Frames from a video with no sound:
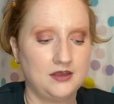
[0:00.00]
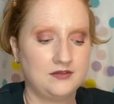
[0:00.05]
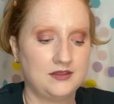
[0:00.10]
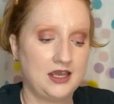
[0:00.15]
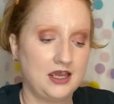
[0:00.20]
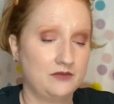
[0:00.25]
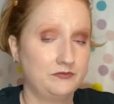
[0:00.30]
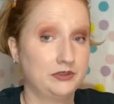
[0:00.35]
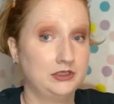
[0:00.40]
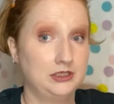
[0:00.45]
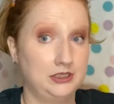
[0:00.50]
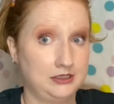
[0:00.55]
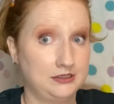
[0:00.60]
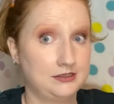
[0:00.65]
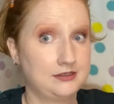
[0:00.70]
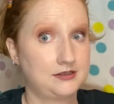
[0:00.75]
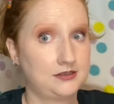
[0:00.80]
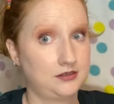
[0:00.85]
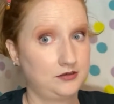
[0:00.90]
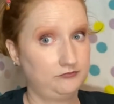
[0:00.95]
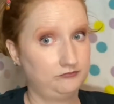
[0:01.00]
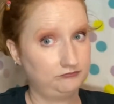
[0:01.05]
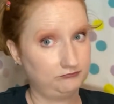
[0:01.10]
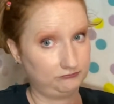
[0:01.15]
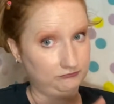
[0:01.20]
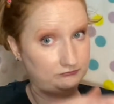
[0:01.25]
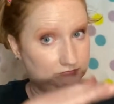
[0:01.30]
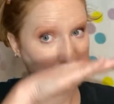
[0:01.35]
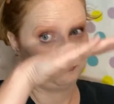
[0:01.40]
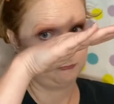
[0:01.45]
they have a list
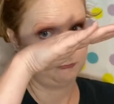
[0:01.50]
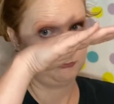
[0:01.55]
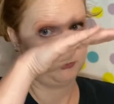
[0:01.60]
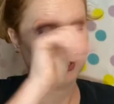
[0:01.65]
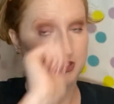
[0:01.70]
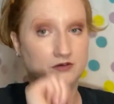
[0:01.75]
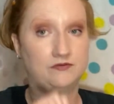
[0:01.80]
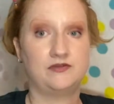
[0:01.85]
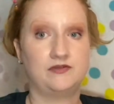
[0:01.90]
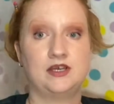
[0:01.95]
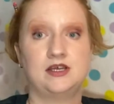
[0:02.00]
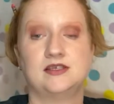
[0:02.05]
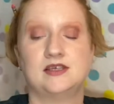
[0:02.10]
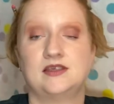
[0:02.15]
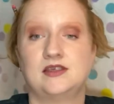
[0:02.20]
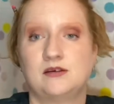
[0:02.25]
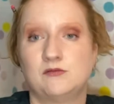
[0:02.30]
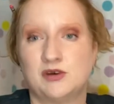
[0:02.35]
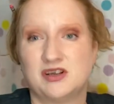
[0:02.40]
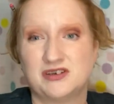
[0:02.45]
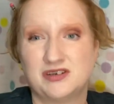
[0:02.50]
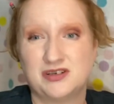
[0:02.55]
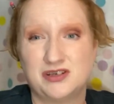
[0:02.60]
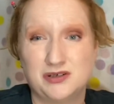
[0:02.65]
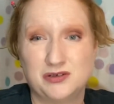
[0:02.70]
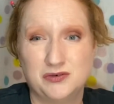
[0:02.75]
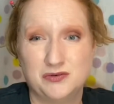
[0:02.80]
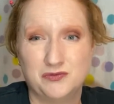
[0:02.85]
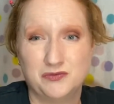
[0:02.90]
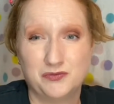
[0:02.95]
of things that they want to
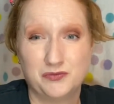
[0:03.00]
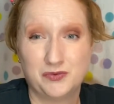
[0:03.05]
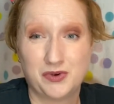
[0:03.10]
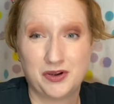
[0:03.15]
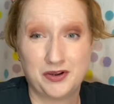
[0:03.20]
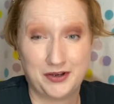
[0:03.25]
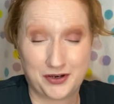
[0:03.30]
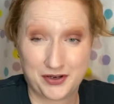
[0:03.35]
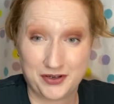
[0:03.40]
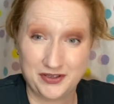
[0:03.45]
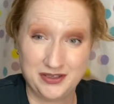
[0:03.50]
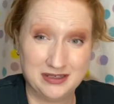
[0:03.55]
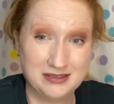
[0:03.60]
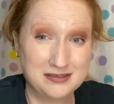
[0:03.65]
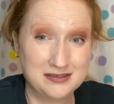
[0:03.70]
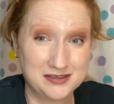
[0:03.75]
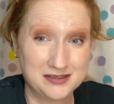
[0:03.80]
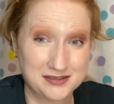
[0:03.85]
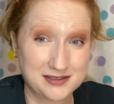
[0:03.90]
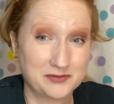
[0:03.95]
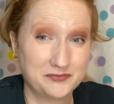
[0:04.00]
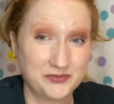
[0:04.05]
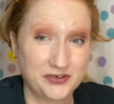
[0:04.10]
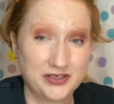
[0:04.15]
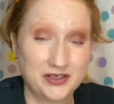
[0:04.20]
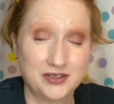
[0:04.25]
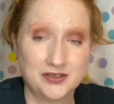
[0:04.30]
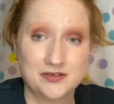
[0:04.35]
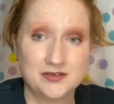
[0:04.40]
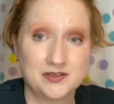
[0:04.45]
do uh, in some
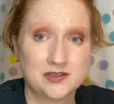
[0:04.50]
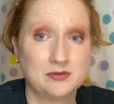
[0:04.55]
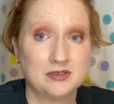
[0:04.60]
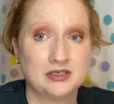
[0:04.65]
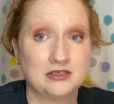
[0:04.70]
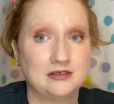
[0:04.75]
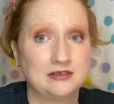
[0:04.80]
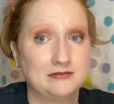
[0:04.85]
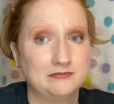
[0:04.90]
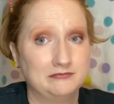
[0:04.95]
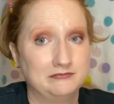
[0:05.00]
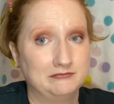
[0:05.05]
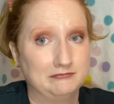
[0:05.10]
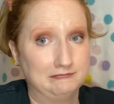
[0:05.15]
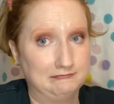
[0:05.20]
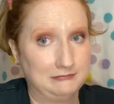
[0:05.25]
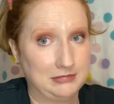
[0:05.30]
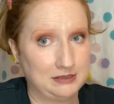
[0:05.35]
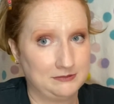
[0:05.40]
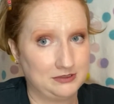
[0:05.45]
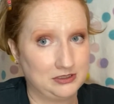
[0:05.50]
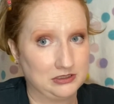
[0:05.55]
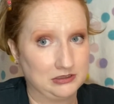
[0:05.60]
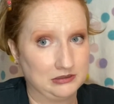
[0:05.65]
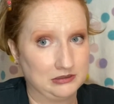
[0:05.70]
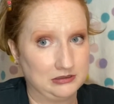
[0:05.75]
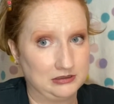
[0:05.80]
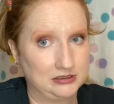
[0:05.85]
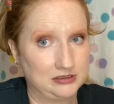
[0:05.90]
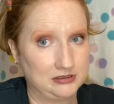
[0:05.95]
videos, but mom was
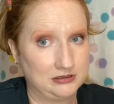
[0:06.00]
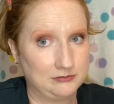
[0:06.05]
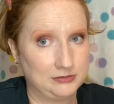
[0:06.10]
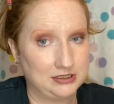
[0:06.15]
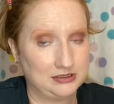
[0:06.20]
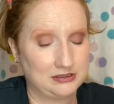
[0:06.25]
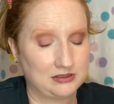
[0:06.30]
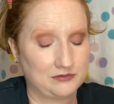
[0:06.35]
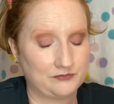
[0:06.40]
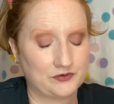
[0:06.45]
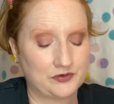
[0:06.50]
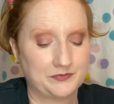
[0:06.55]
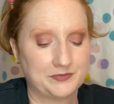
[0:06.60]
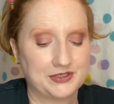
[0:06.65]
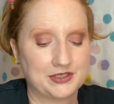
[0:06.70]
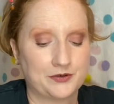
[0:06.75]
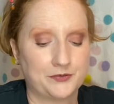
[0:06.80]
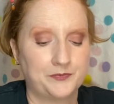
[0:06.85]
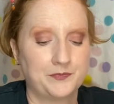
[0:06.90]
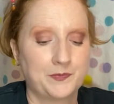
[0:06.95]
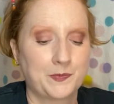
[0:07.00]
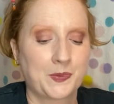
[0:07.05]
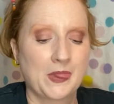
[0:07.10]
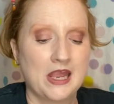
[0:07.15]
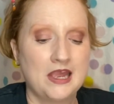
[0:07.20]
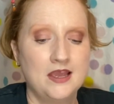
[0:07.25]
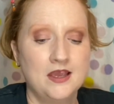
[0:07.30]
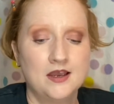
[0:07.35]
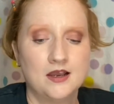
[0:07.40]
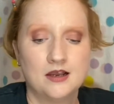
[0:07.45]
just not sure about some of them. So
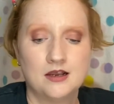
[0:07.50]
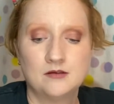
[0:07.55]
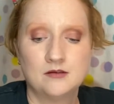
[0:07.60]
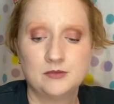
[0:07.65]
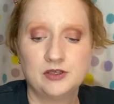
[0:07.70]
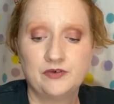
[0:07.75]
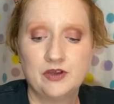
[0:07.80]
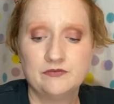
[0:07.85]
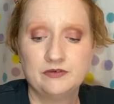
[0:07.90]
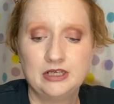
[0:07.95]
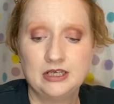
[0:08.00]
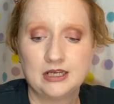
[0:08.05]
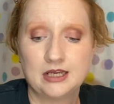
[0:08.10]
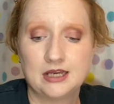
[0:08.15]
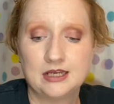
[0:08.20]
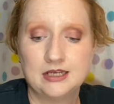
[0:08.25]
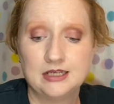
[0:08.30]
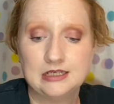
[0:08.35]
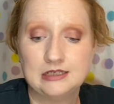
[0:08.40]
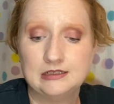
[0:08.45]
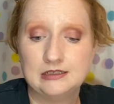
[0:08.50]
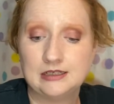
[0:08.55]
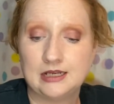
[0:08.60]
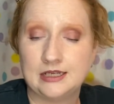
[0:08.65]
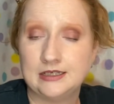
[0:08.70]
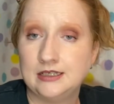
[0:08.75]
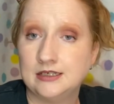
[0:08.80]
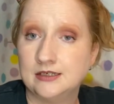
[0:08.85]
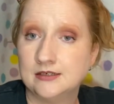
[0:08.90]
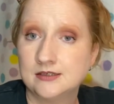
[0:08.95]
um, if you have any
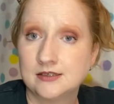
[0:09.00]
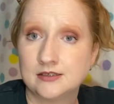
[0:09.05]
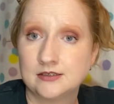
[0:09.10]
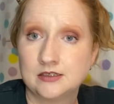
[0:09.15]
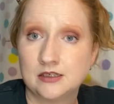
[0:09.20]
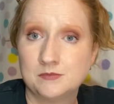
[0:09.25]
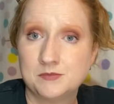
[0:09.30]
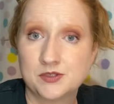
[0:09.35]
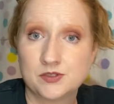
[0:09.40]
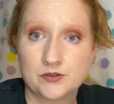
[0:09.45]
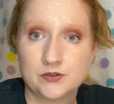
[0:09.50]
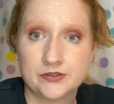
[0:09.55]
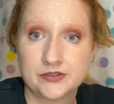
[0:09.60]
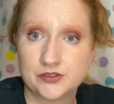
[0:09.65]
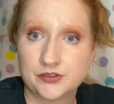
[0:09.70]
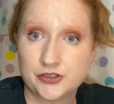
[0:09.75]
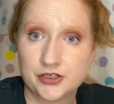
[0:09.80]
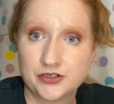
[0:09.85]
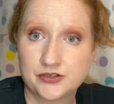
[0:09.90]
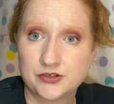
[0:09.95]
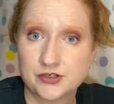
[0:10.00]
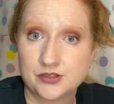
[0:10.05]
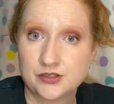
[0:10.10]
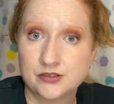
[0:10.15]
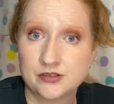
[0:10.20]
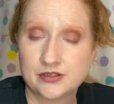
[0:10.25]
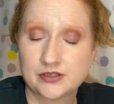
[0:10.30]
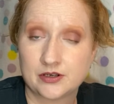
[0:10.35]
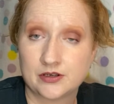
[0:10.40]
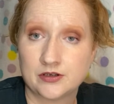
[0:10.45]
ideas, tips, or
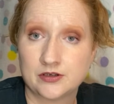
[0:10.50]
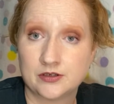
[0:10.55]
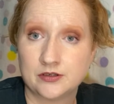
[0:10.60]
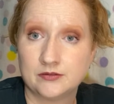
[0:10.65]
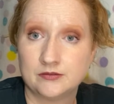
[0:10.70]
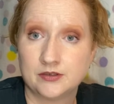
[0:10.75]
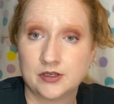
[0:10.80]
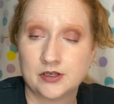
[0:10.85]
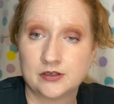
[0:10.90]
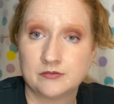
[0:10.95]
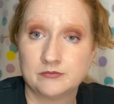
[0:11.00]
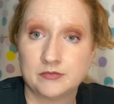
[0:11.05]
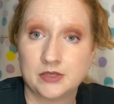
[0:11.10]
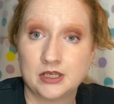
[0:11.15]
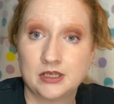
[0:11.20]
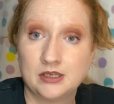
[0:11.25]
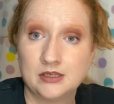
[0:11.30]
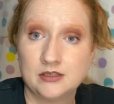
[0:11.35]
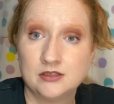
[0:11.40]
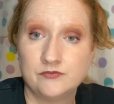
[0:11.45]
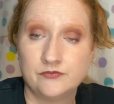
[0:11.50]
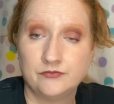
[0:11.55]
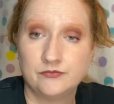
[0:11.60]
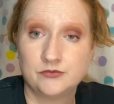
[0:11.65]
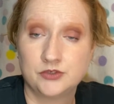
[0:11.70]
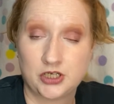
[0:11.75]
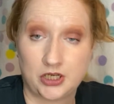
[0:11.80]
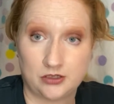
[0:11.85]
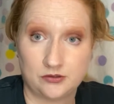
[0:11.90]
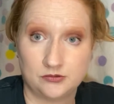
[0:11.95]
suggestions on um, a kid's
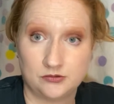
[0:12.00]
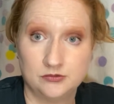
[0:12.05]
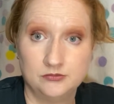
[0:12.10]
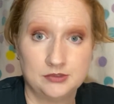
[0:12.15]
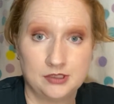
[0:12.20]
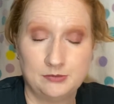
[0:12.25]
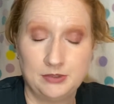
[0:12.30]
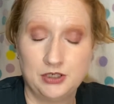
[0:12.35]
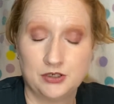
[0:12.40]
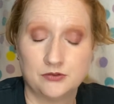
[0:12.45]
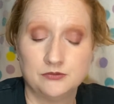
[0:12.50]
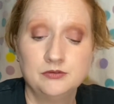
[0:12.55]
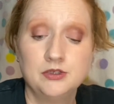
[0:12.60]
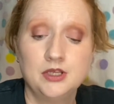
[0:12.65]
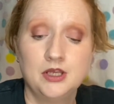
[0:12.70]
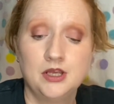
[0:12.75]
channel, let me know.